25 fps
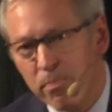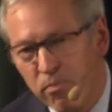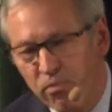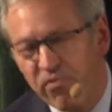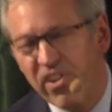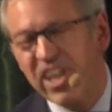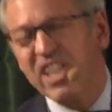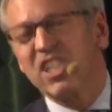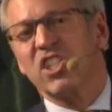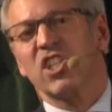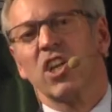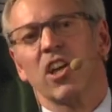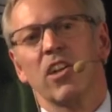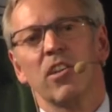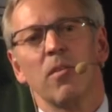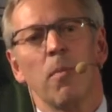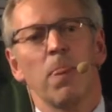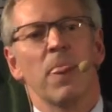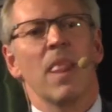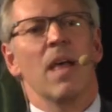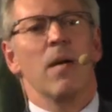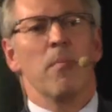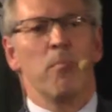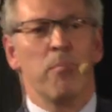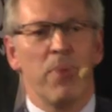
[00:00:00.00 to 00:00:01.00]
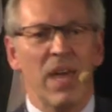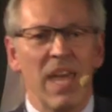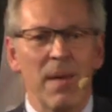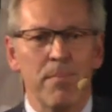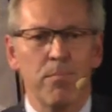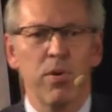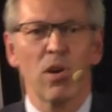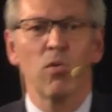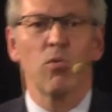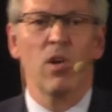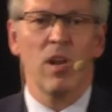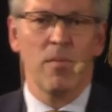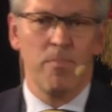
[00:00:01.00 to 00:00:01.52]
vision,
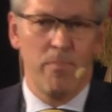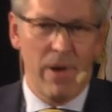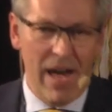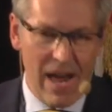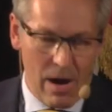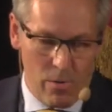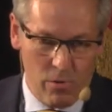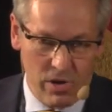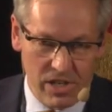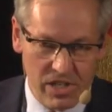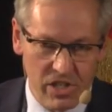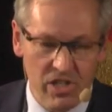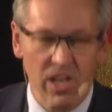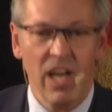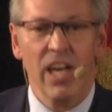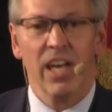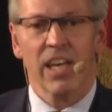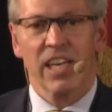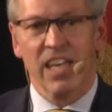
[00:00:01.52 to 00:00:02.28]
people will perish.